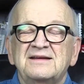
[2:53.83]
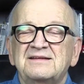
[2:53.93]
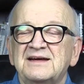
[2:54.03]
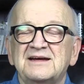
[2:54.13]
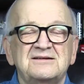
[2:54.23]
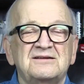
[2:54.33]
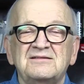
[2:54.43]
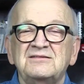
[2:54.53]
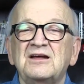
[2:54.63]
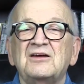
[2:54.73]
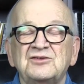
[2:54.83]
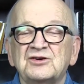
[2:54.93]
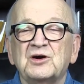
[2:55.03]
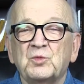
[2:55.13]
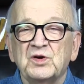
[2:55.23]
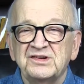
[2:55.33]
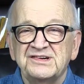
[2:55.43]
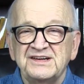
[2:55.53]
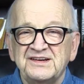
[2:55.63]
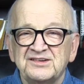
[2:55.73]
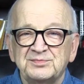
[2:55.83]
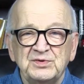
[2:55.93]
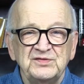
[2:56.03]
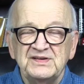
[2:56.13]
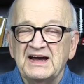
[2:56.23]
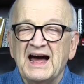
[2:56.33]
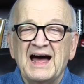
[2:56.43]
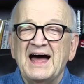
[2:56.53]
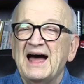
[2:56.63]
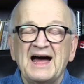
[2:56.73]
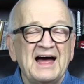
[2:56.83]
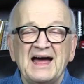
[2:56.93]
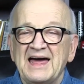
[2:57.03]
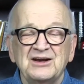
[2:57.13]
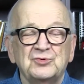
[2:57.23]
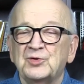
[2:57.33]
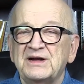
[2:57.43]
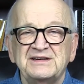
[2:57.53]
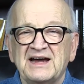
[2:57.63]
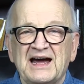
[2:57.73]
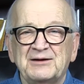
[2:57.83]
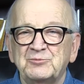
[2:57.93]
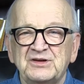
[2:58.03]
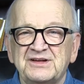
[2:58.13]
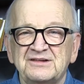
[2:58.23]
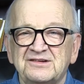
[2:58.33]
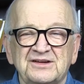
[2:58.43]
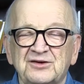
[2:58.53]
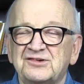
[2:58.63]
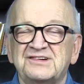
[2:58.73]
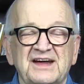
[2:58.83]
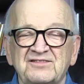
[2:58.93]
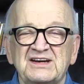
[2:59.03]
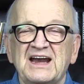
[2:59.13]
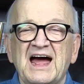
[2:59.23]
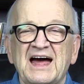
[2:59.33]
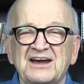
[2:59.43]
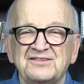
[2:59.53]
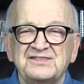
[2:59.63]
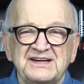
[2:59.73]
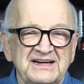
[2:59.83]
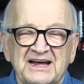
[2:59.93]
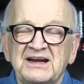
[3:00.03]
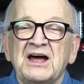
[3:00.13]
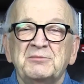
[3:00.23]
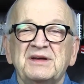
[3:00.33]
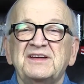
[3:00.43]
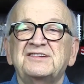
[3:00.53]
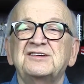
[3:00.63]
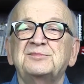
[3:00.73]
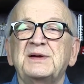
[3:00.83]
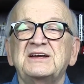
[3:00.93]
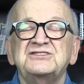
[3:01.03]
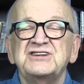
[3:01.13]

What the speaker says: then you're going to want to see this movie. I had a great time with it. So 7 out of 10. But this has been